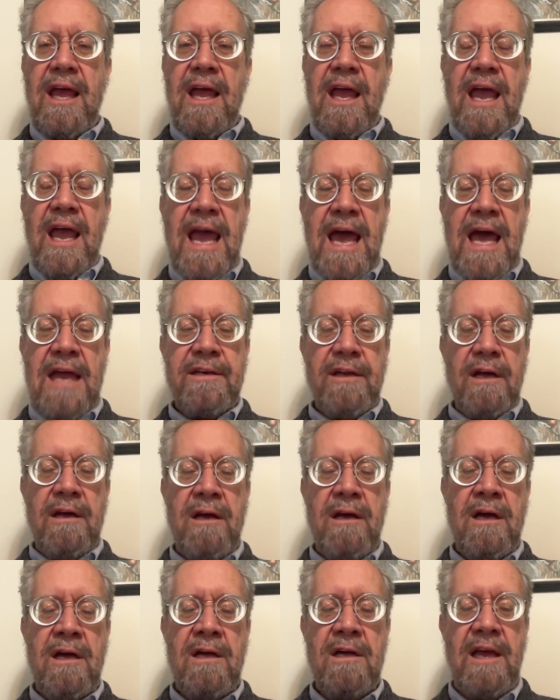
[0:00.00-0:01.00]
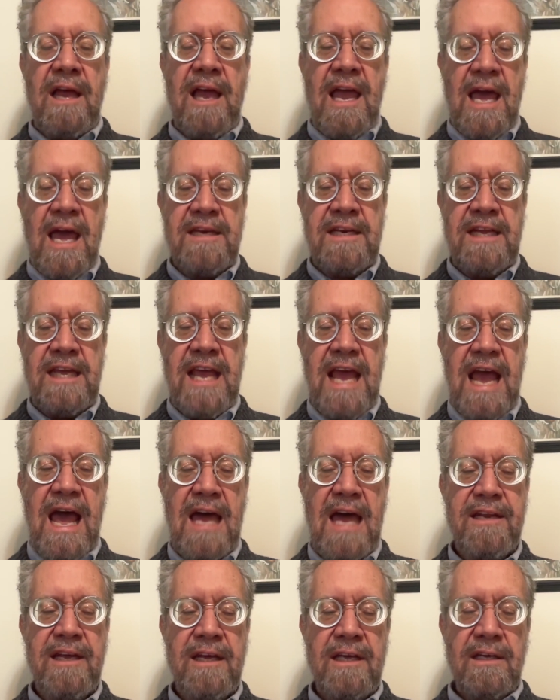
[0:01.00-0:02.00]
and and
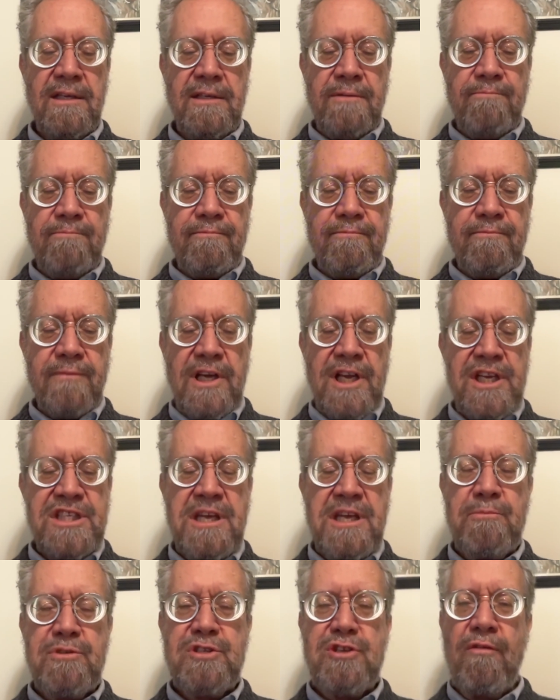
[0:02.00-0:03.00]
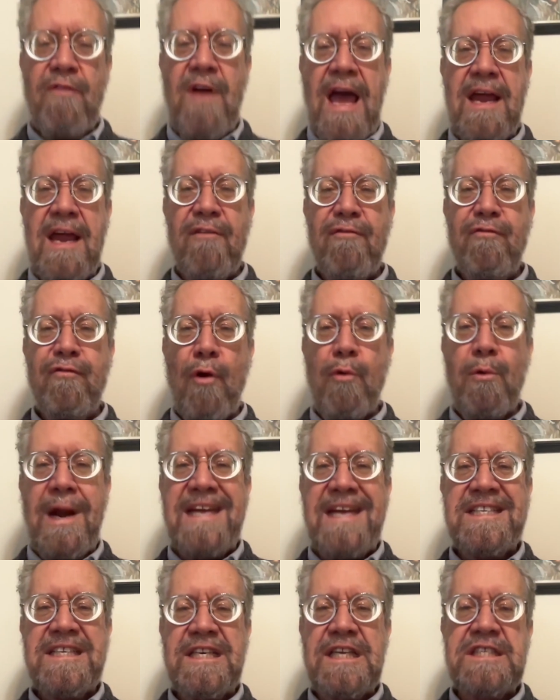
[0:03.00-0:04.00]
he seems to have had a
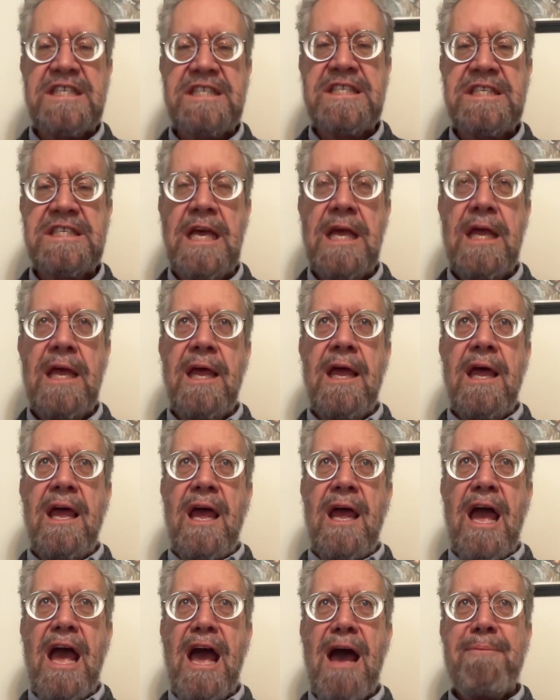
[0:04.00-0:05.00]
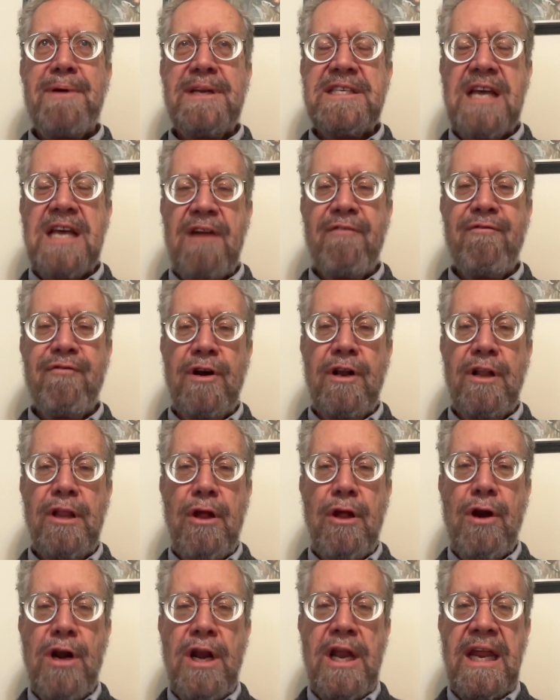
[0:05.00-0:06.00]
voracious appetite for
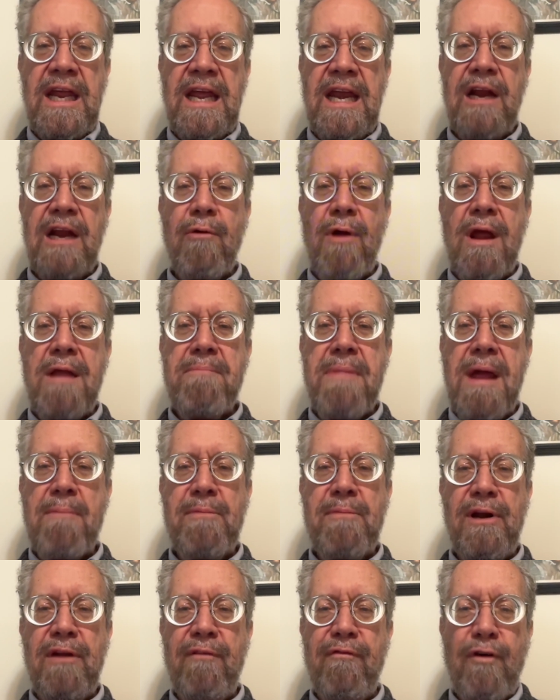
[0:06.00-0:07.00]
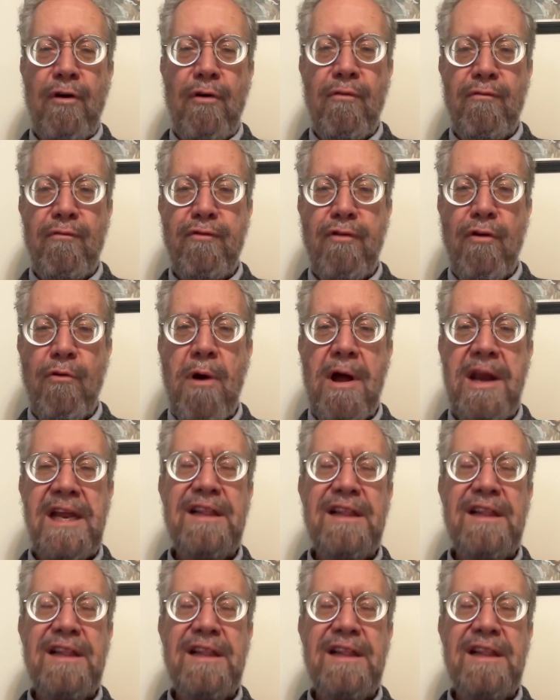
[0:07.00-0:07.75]
learning and a great memory for what he